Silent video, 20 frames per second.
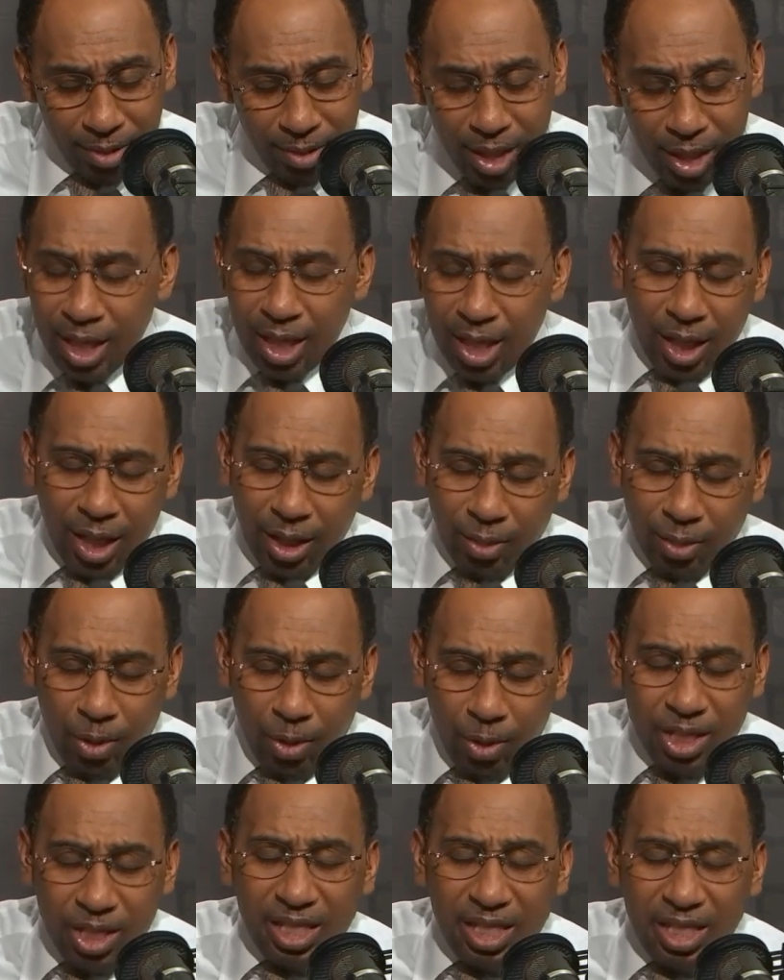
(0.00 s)
In other
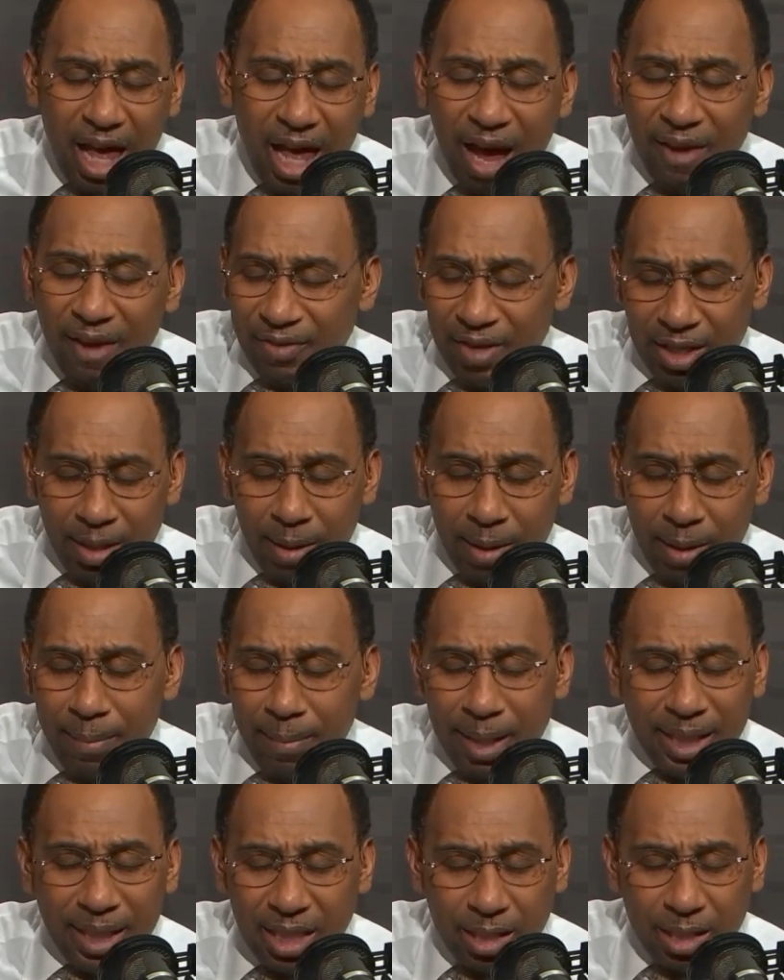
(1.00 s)
words, he's laughing at them
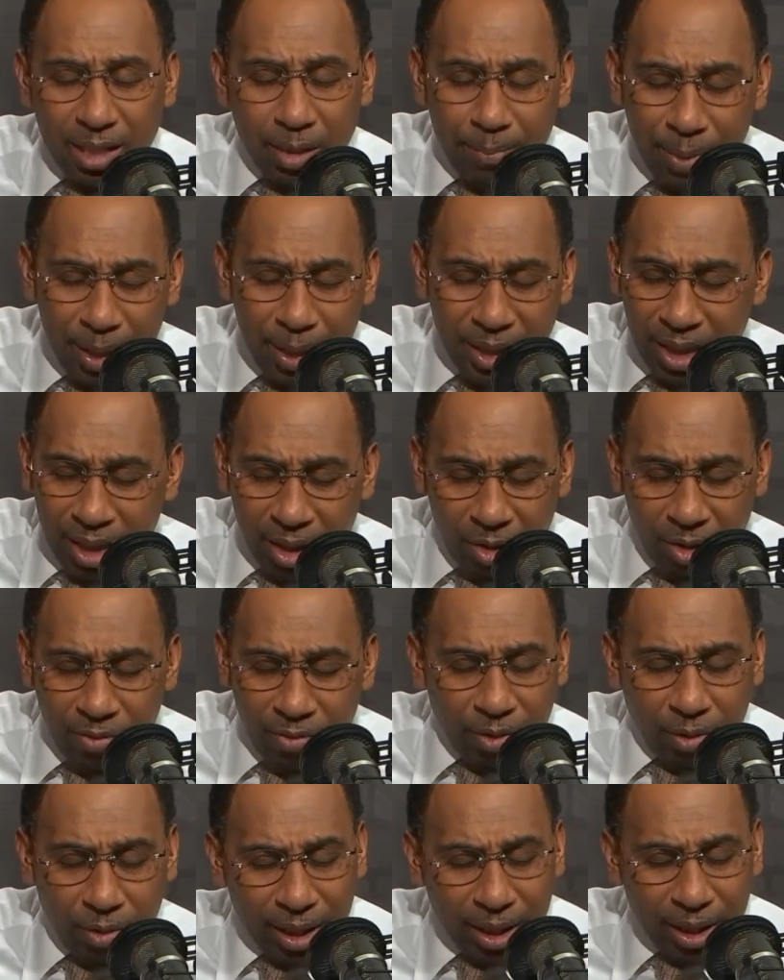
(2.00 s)
making such a big deal
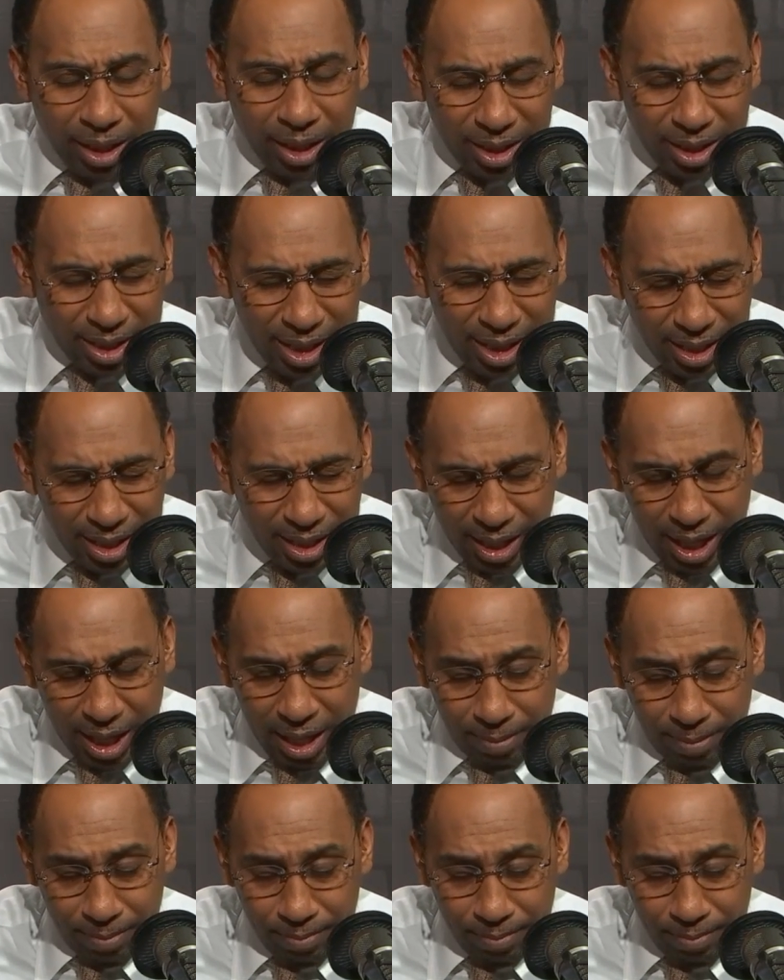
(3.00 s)
over a regular season game.